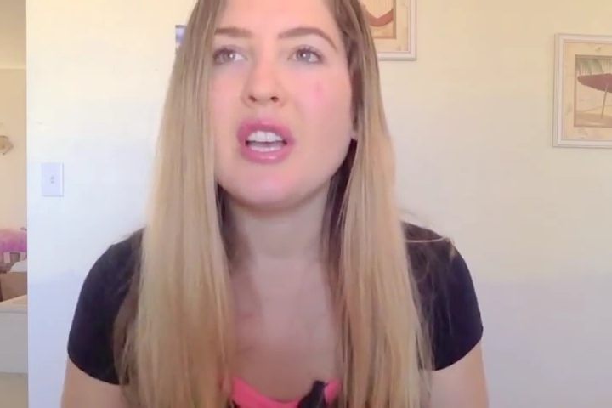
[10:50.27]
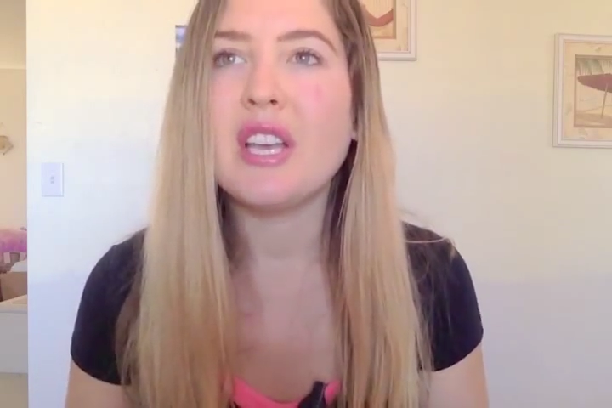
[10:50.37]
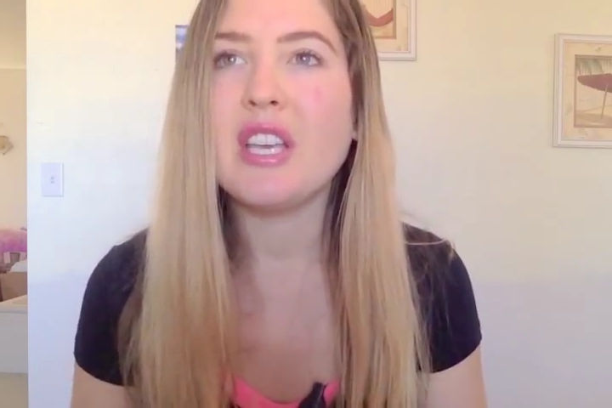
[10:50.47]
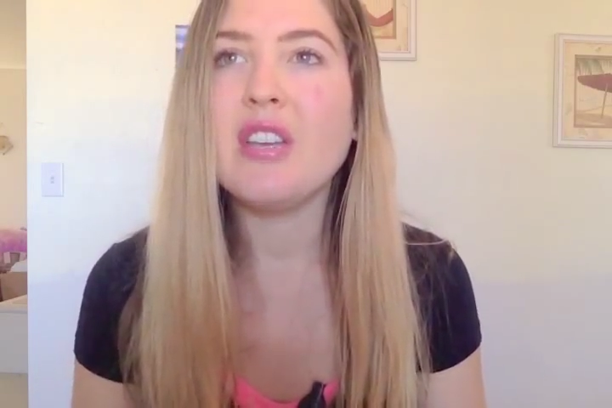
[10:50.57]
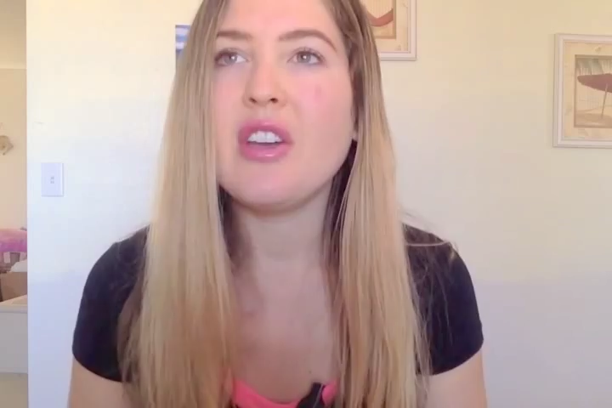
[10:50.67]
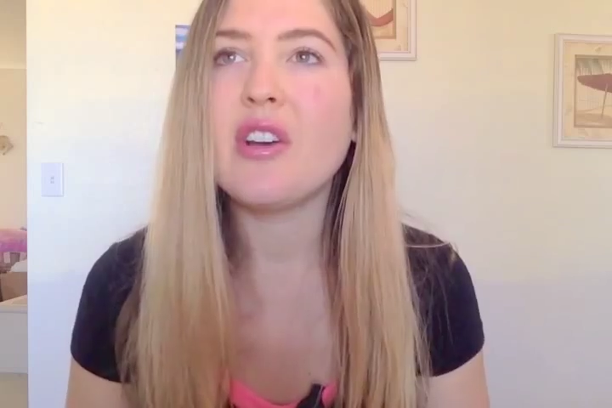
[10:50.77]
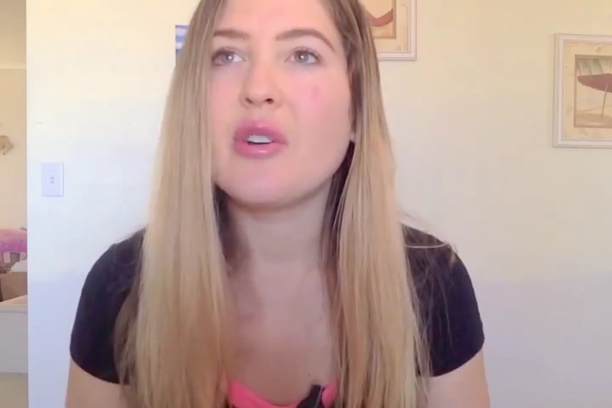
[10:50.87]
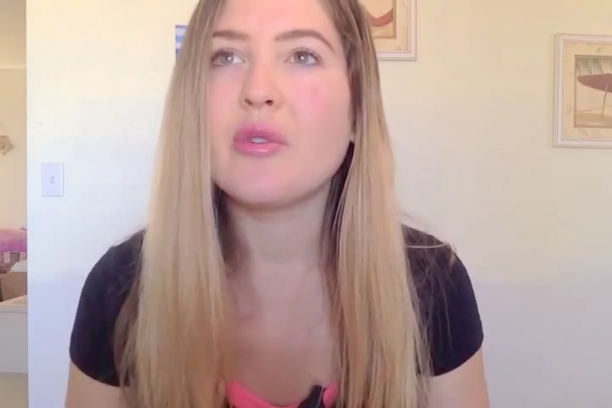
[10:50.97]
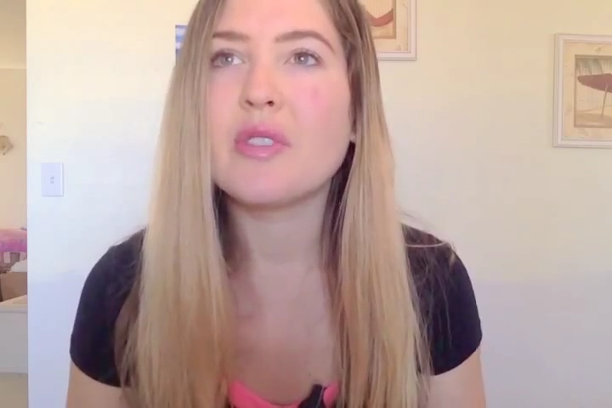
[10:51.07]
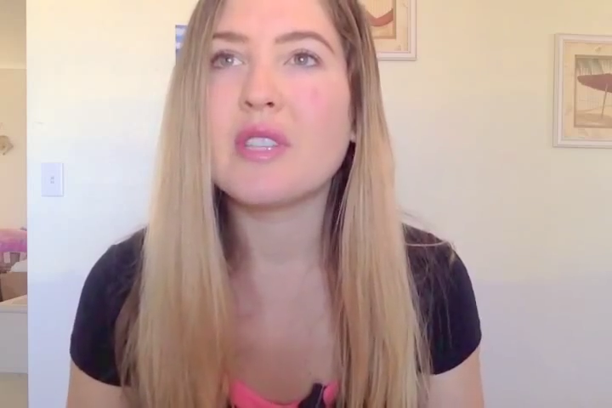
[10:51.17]
you
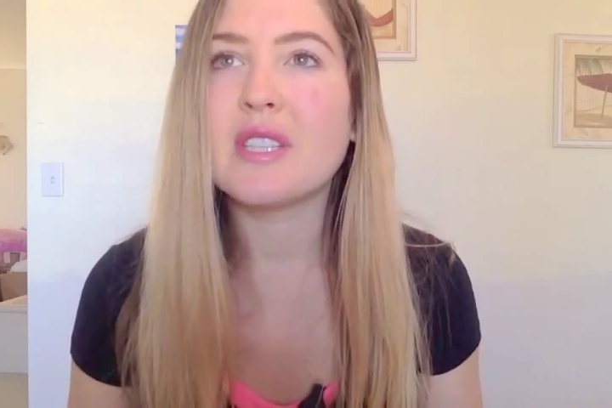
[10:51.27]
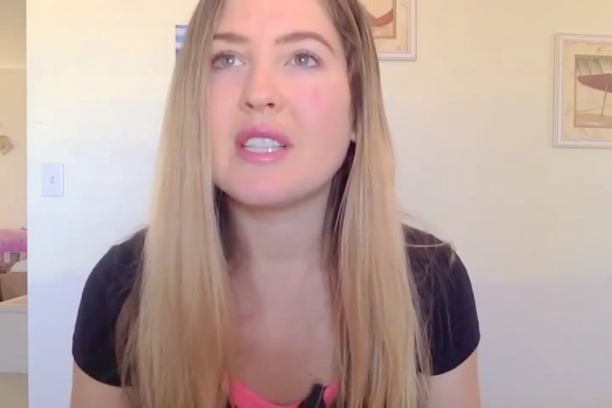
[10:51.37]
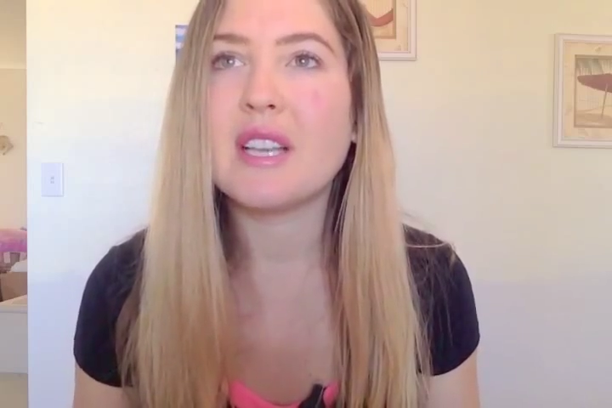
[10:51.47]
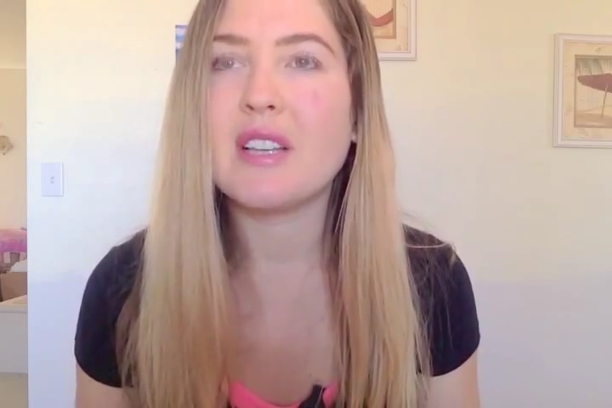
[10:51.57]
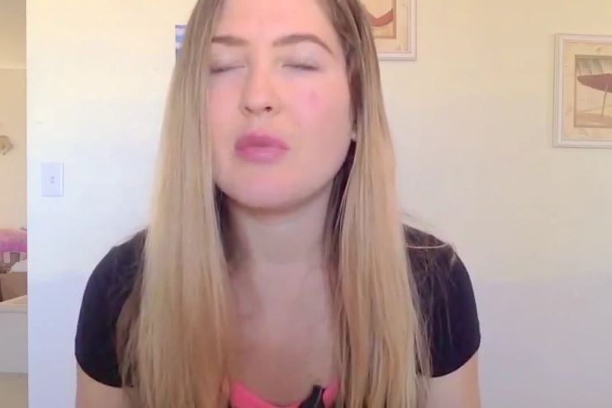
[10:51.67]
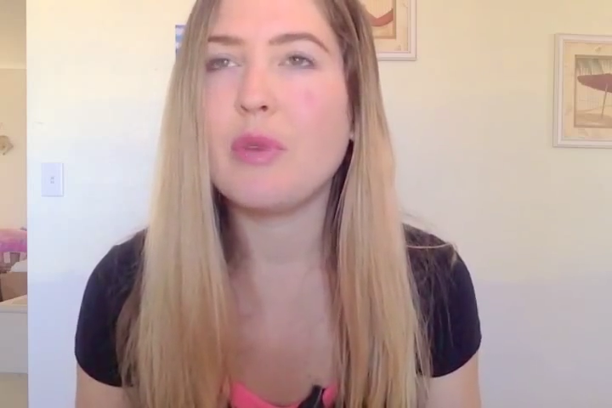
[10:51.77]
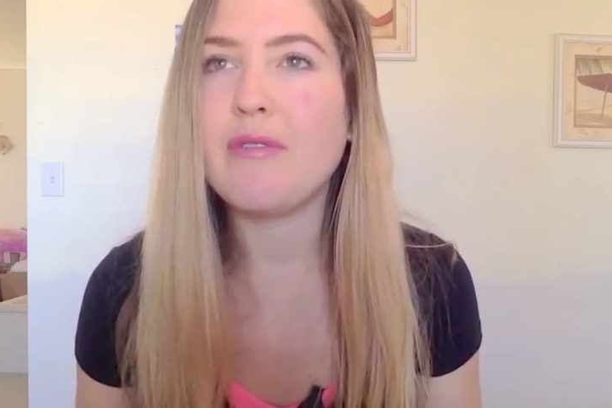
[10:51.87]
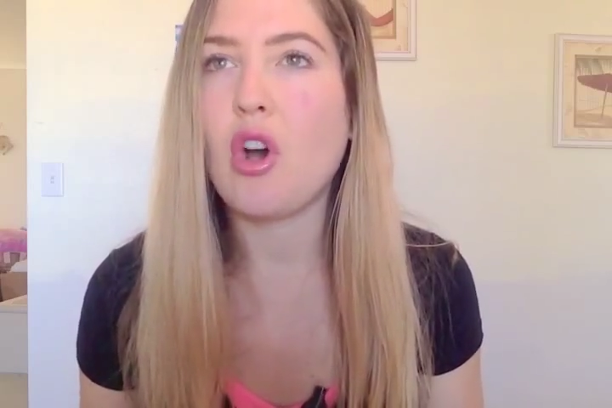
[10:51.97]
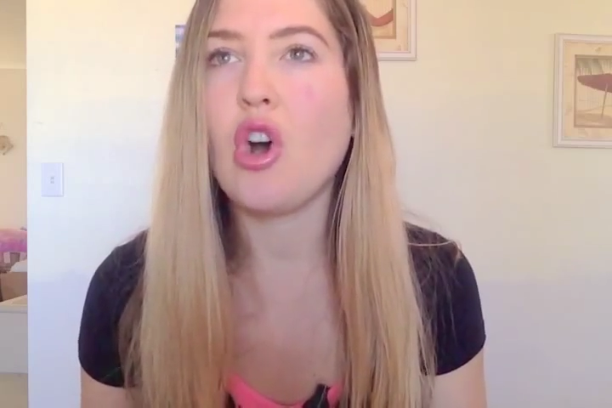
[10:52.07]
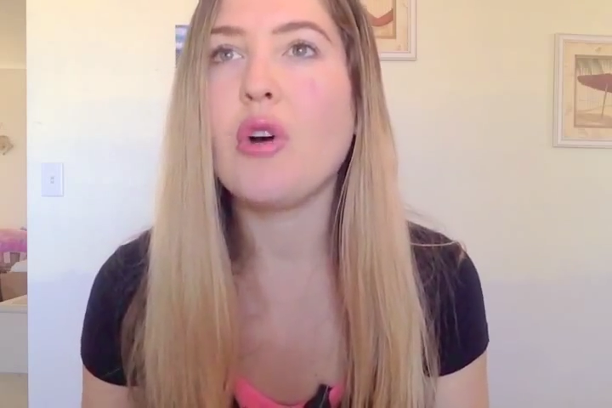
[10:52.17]
know,
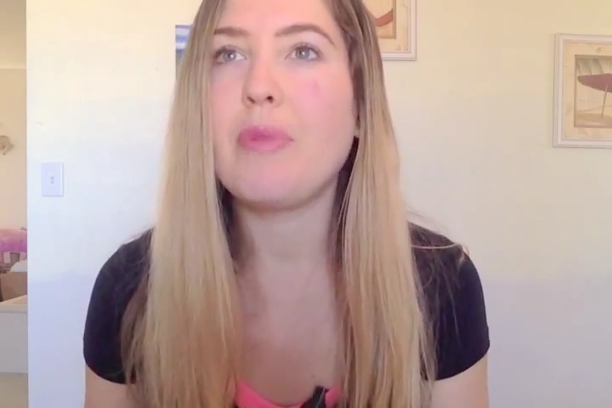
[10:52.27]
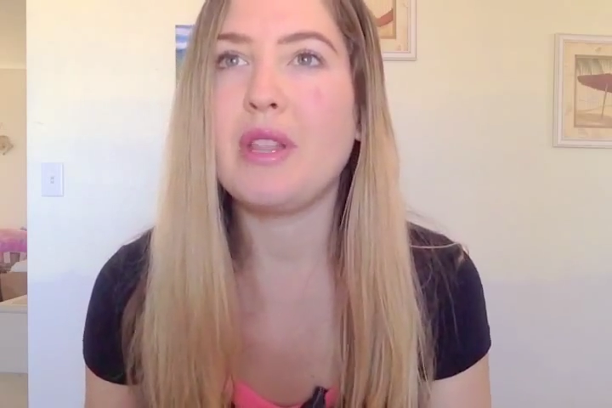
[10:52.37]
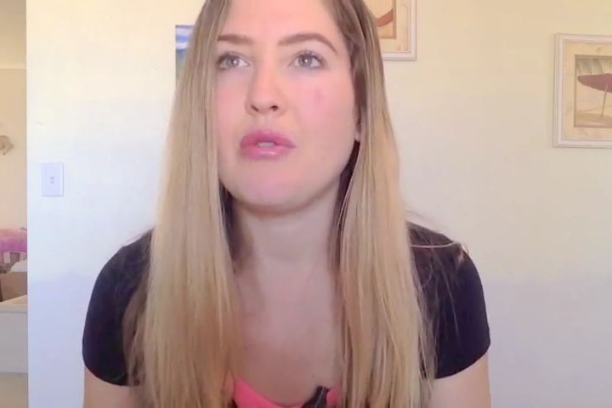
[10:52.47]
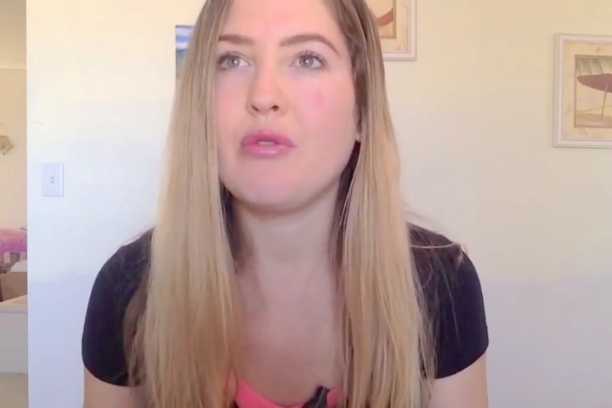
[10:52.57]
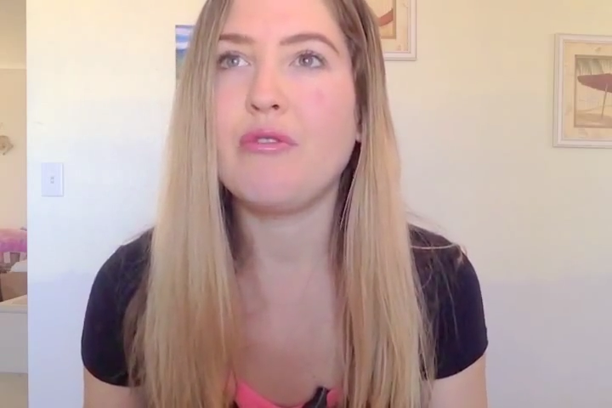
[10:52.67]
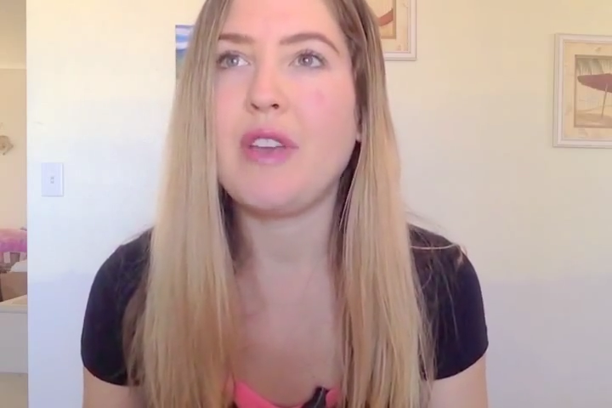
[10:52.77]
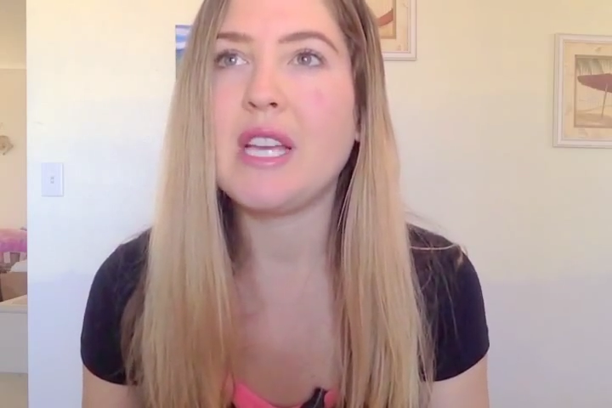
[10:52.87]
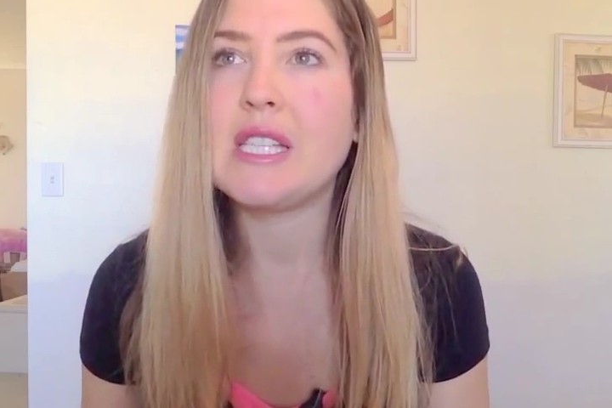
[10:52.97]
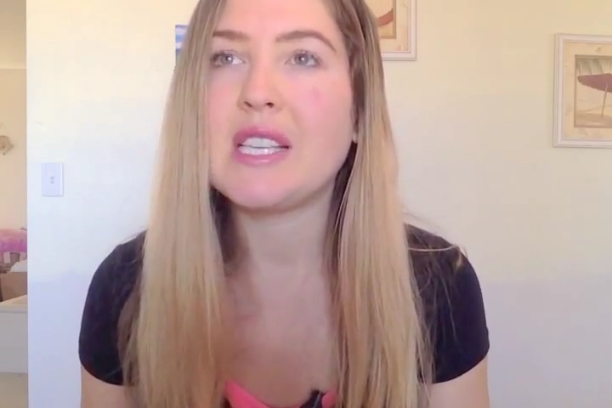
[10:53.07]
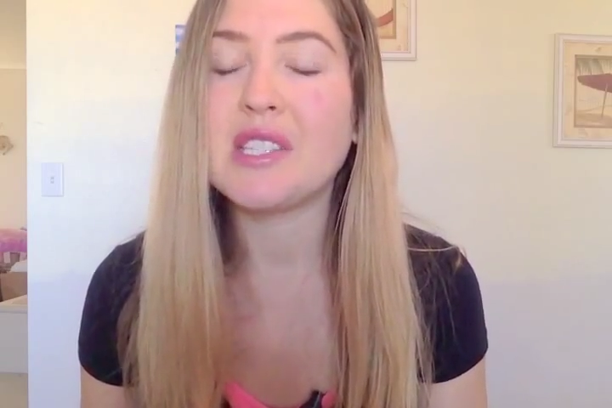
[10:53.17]
we've all been through
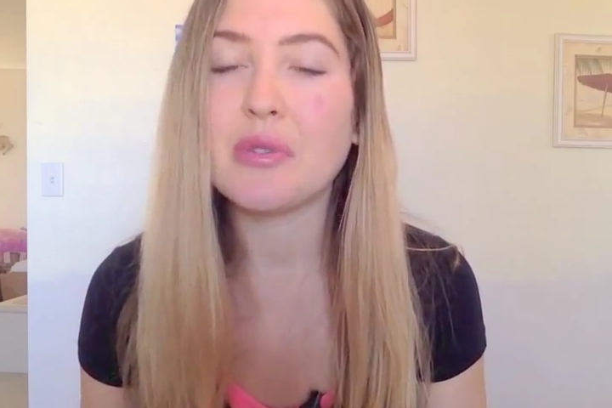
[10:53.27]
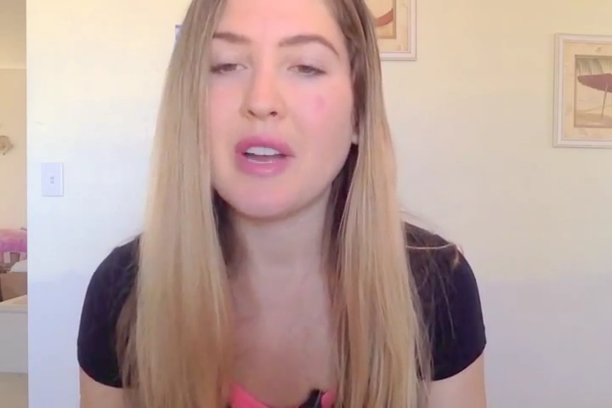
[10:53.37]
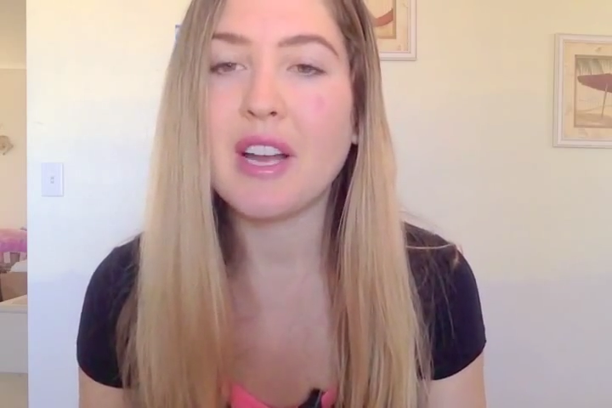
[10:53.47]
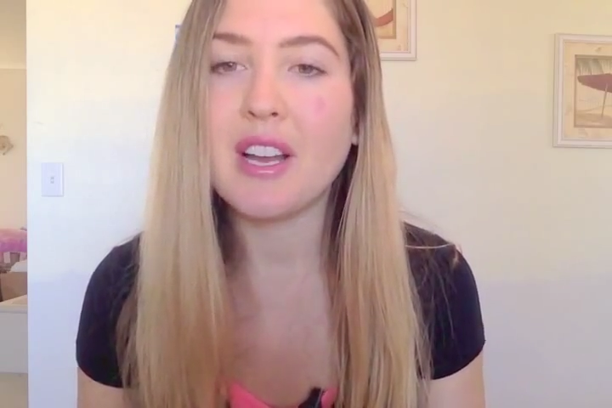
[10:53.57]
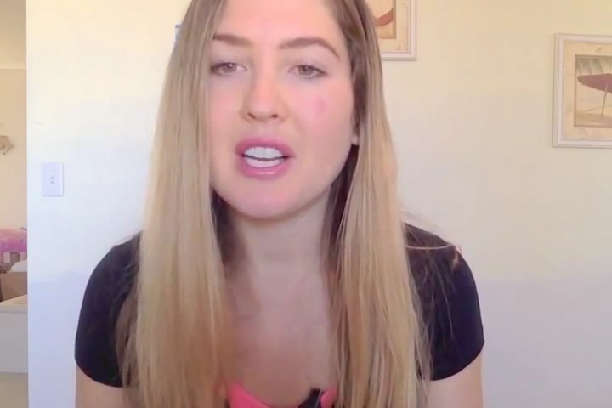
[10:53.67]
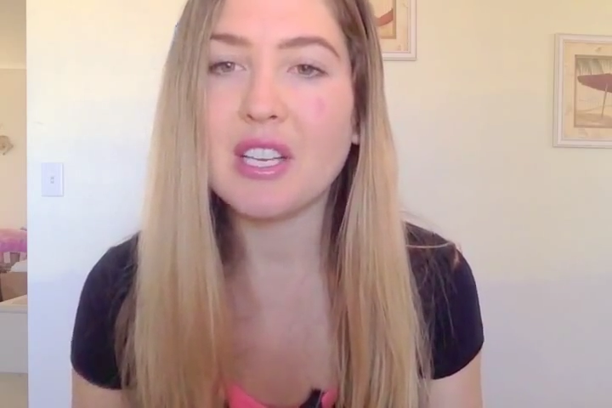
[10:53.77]
phases where